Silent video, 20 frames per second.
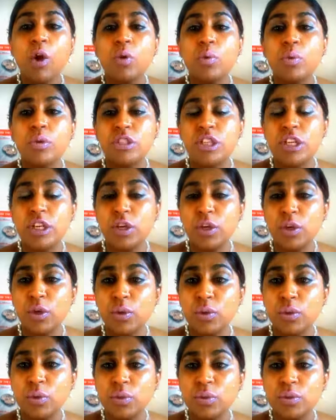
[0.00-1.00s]
which
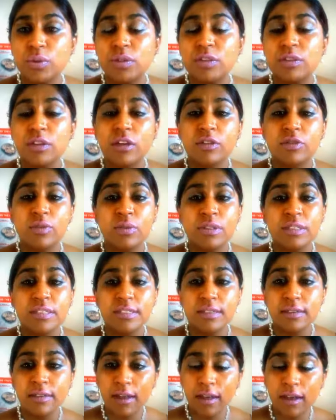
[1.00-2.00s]
include not only
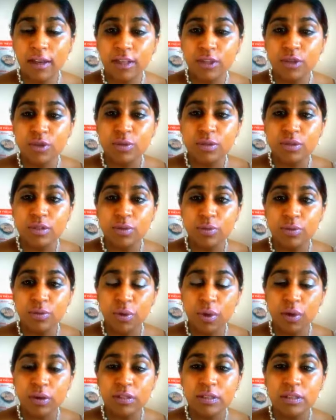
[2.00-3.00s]
psychiatrists or
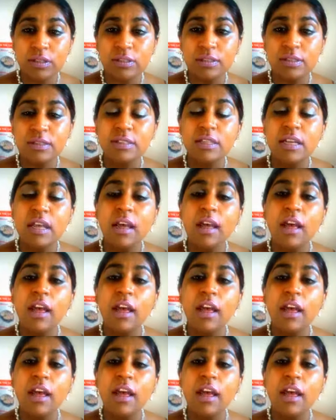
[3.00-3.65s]
doctors,